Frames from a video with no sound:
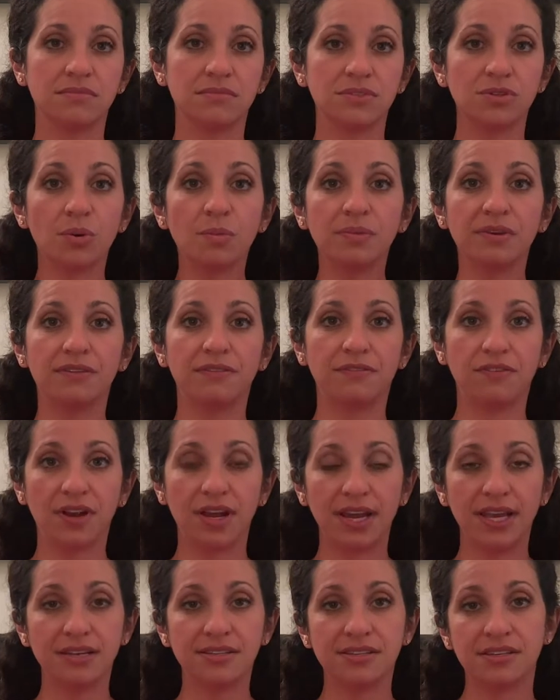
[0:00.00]
Don't be
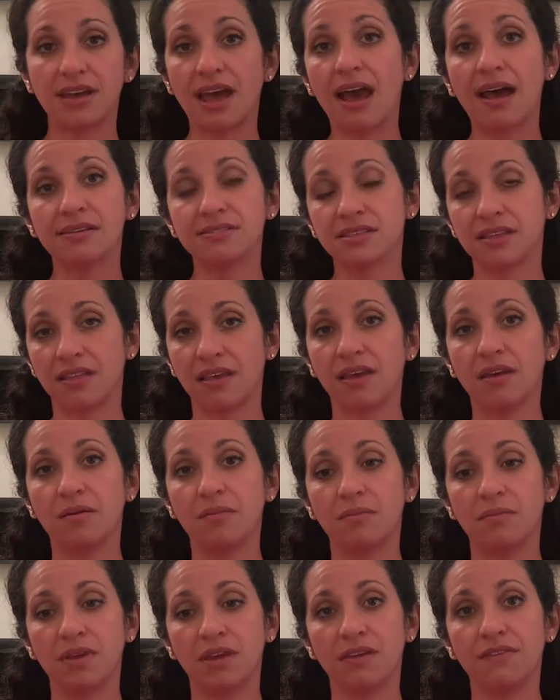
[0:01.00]
afraid to ask
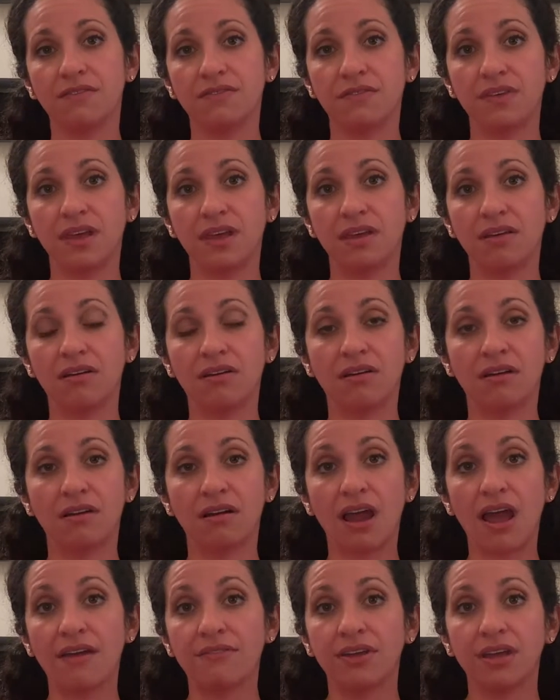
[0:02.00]
them if they are
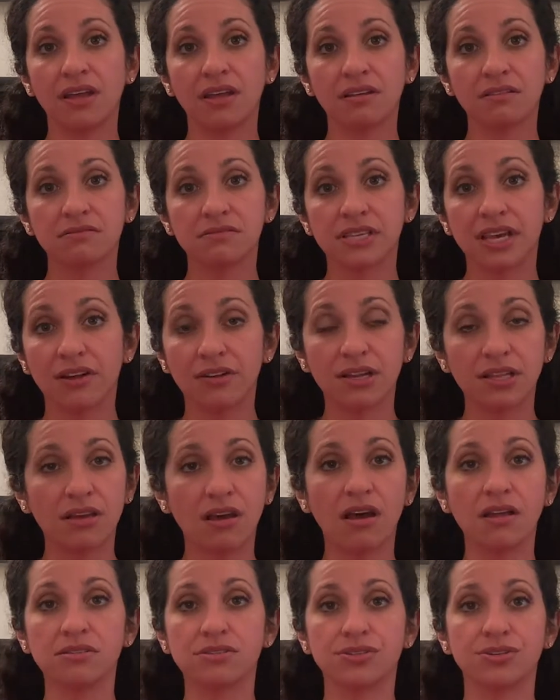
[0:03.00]
having scary
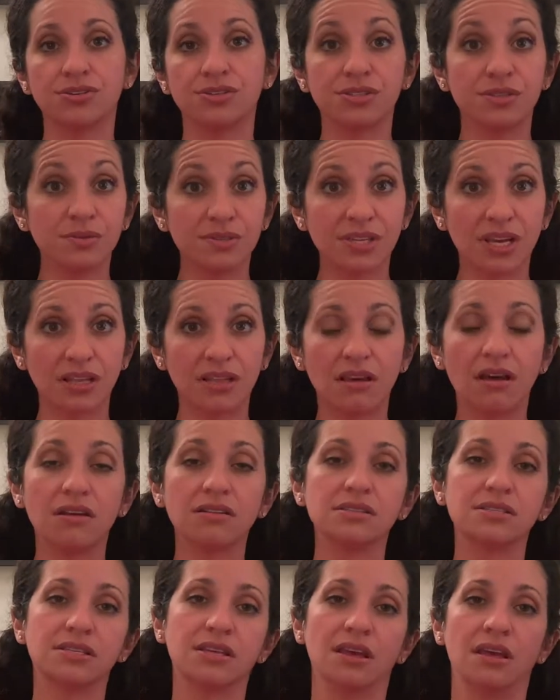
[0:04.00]
thoughts or suicide
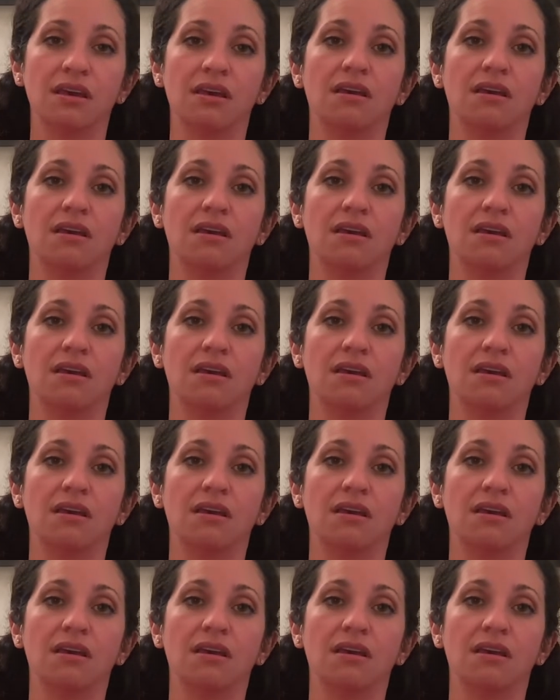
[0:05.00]
thoughts,